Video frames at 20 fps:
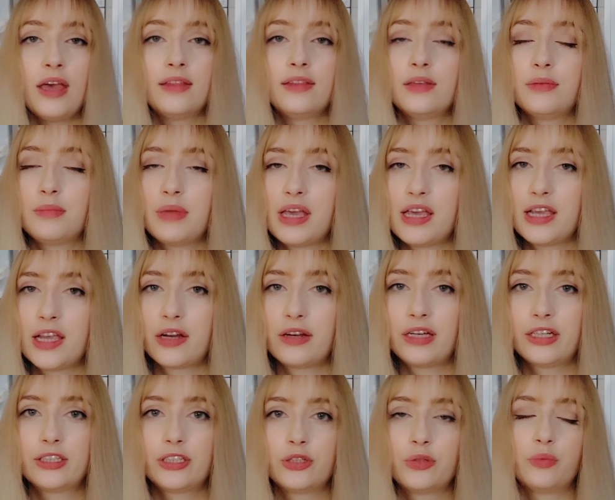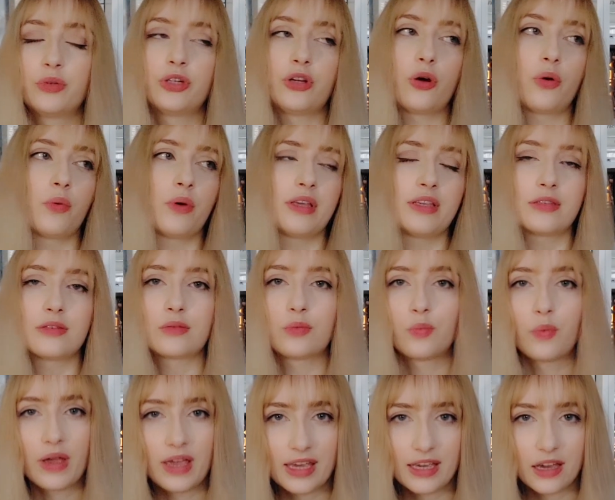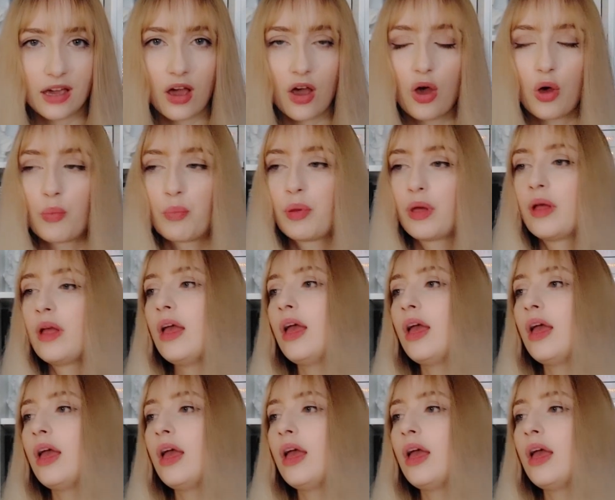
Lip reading: The main character would always wake up,